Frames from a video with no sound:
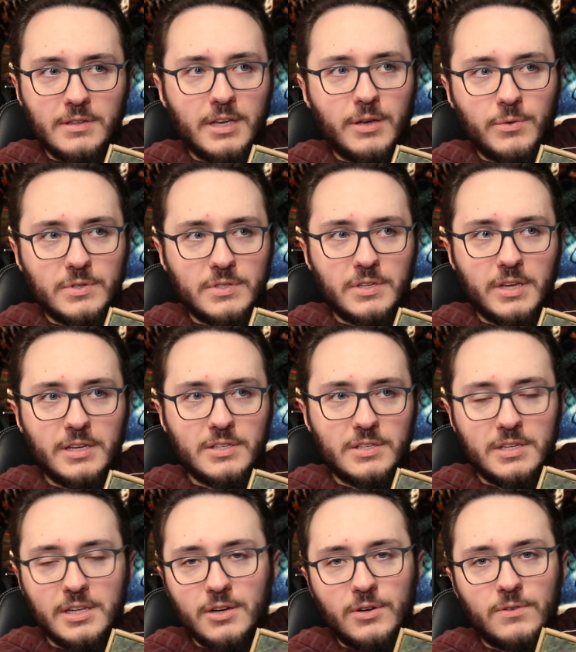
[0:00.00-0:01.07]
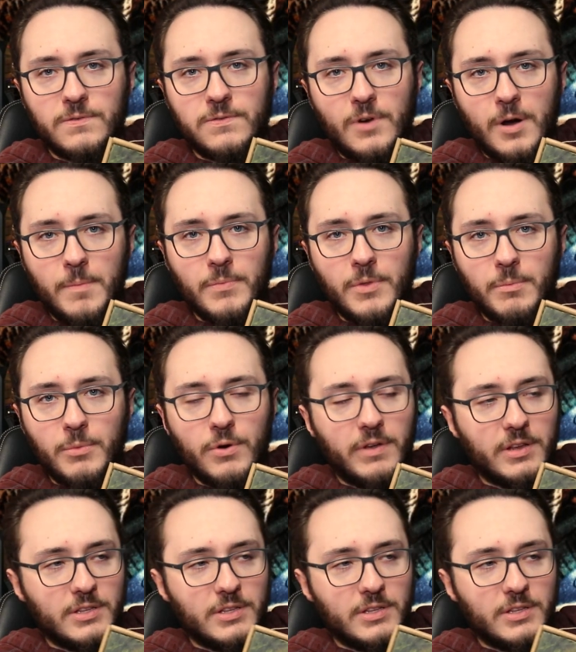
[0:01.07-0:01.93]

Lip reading: It was a still from the movie.